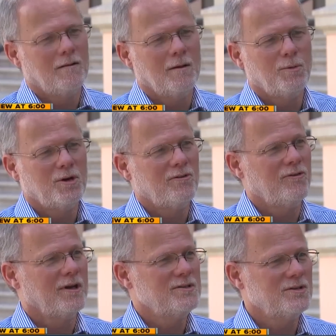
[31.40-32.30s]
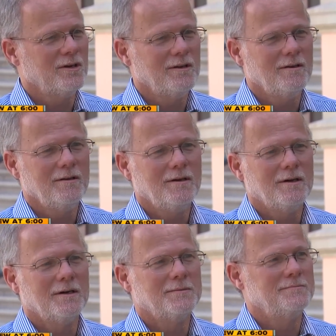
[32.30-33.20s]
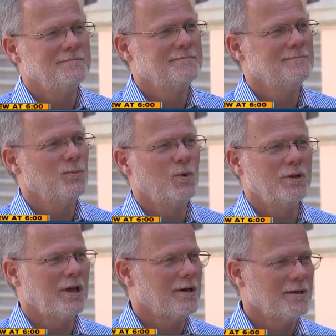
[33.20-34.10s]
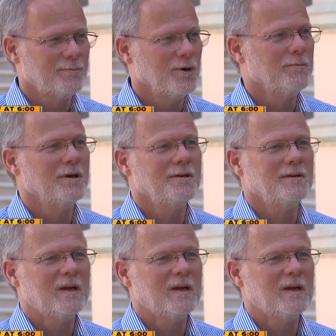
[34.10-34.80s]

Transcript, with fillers: They put a fence in um, without a permit.